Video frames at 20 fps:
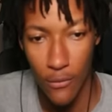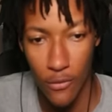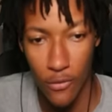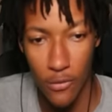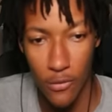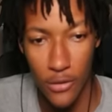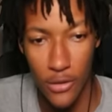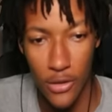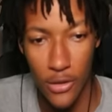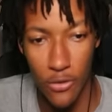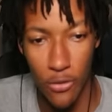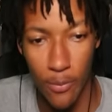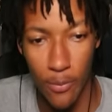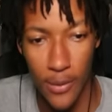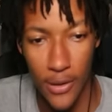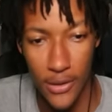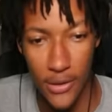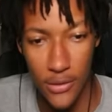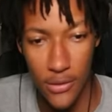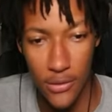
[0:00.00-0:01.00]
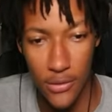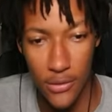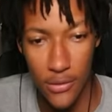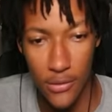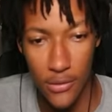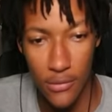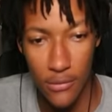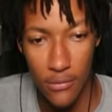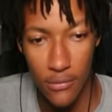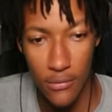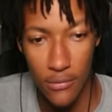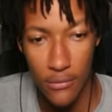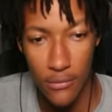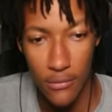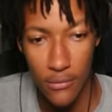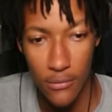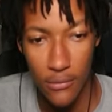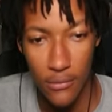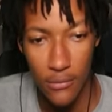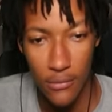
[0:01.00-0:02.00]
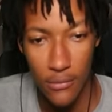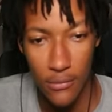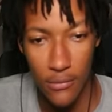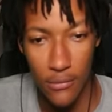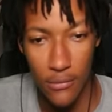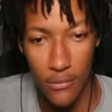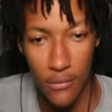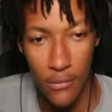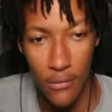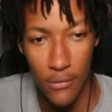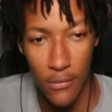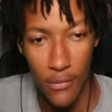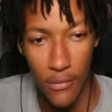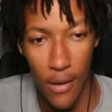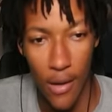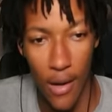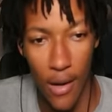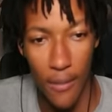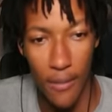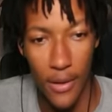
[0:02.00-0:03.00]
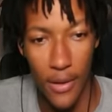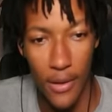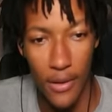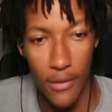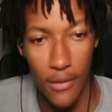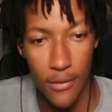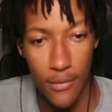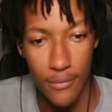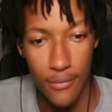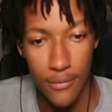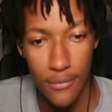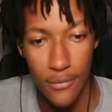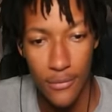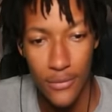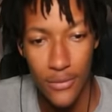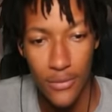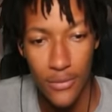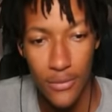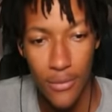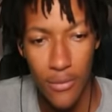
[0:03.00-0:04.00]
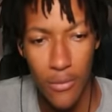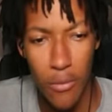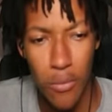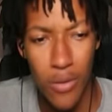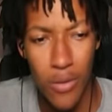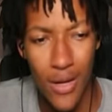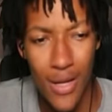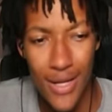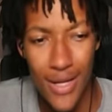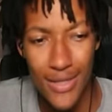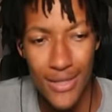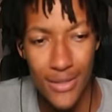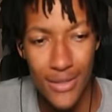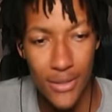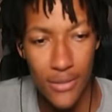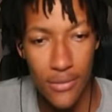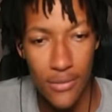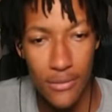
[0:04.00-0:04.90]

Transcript: These are new places. I'm here. What?